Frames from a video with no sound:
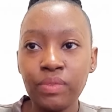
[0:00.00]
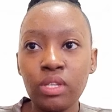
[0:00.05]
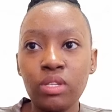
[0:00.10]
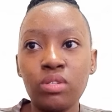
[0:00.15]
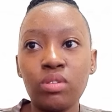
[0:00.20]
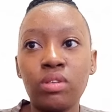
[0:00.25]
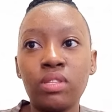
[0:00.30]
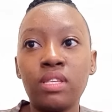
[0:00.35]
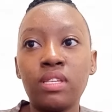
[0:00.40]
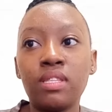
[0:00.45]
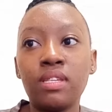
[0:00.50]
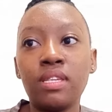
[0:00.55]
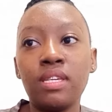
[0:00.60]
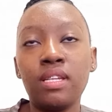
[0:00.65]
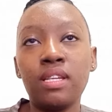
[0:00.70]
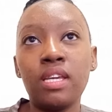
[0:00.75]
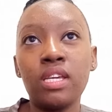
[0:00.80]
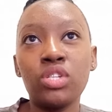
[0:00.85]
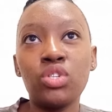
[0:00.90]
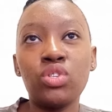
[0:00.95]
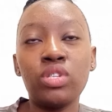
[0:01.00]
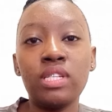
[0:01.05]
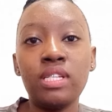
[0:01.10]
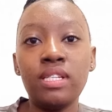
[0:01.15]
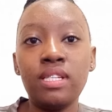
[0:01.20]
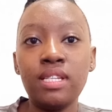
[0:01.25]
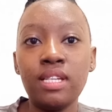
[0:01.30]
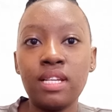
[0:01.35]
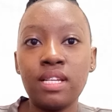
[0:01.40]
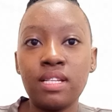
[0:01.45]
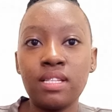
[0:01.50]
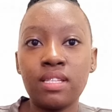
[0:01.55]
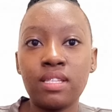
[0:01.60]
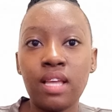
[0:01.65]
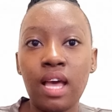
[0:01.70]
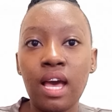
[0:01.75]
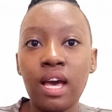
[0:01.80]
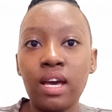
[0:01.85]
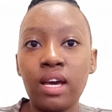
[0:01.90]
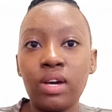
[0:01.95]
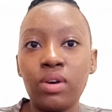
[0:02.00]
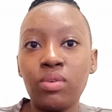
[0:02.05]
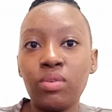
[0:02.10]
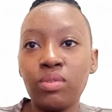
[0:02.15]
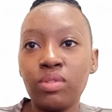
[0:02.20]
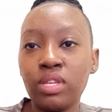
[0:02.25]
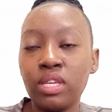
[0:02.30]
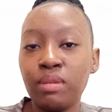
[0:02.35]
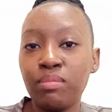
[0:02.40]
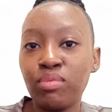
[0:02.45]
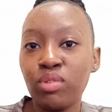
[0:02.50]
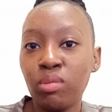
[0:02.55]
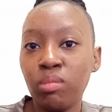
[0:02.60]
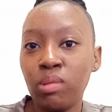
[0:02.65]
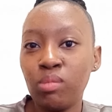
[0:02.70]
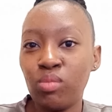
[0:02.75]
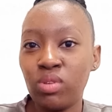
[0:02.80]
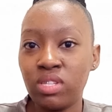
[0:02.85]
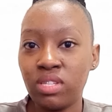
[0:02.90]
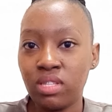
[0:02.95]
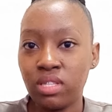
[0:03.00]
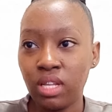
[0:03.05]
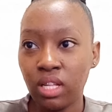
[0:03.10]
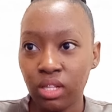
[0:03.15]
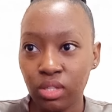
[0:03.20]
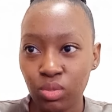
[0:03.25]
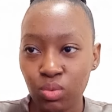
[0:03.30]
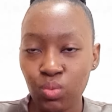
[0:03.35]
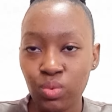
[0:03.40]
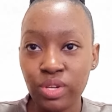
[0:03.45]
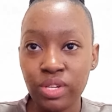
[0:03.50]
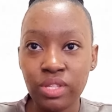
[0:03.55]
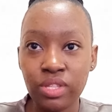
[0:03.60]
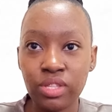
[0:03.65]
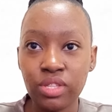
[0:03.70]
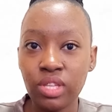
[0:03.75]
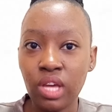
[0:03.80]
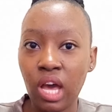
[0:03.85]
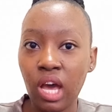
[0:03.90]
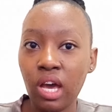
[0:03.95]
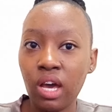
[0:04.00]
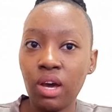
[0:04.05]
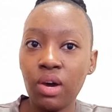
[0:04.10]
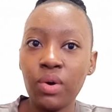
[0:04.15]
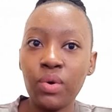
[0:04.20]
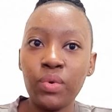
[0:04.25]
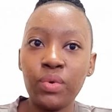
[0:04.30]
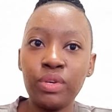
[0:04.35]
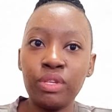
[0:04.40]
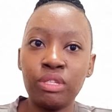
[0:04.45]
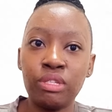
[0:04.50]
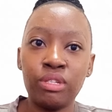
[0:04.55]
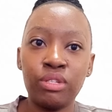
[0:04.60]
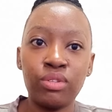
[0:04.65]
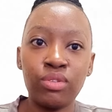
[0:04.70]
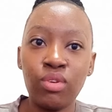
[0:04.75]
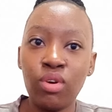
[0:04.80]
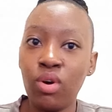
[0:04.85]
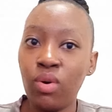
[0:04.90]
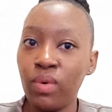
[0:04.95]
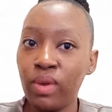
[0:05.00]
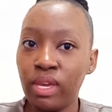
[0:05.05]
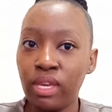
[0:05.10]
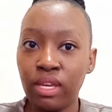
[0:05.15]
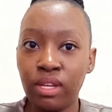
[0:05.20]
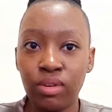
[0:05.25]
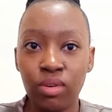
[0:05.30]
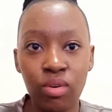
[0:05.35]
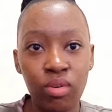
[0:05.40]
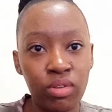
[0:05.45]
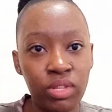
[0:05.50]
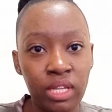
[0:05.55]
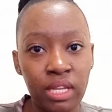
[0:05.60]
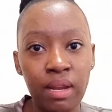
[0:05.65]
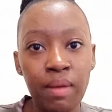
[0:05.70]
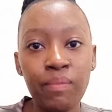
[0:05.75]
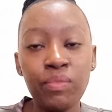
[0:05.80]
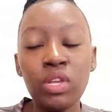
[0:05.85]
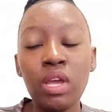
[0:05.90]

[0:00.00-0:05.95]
so that they can actually tell us how their problem was dealt with, how is it going, and all that.